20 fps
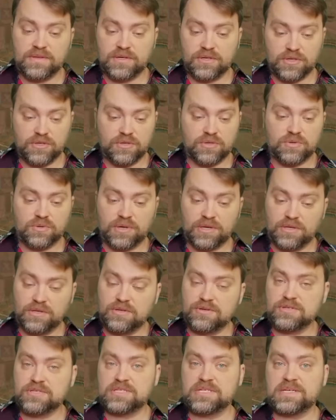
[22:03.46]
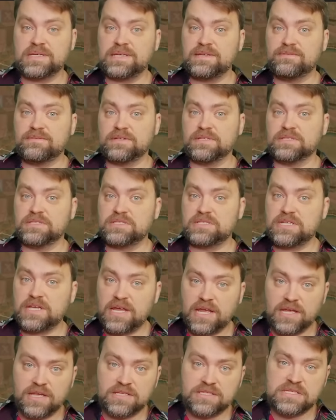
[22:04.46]
There Ukraine used even
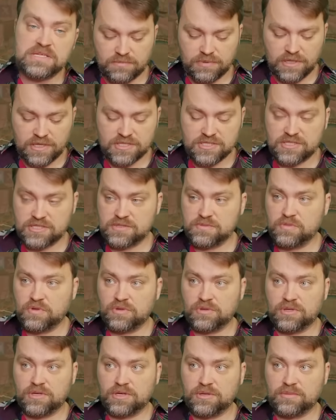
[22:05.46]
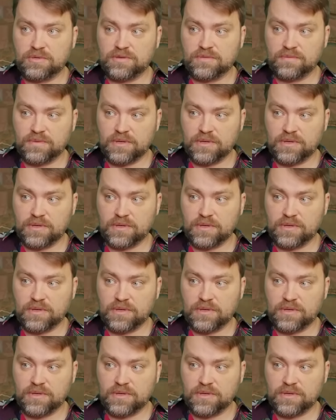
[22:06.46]
tanks plus the small armored